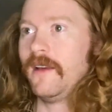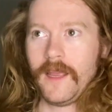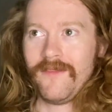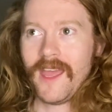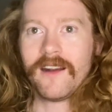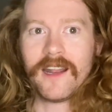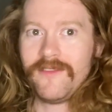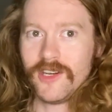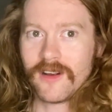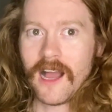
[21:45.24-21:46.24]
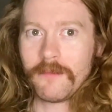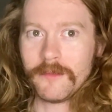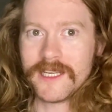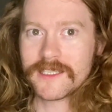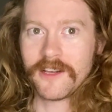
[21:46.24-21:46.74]
if they're giving you
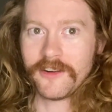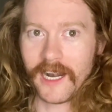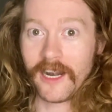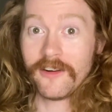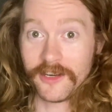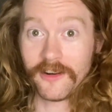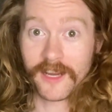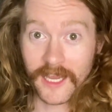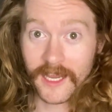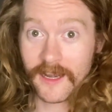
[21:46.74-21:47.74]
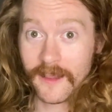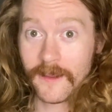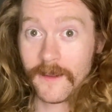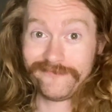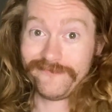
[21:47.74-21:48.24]
compliments on your hair and you're a kid,
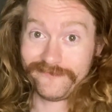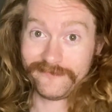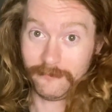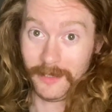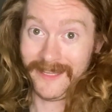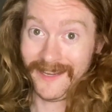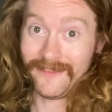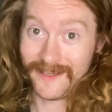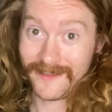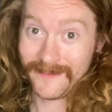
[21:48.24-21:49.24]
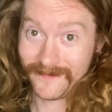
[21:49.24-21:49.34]
believe it.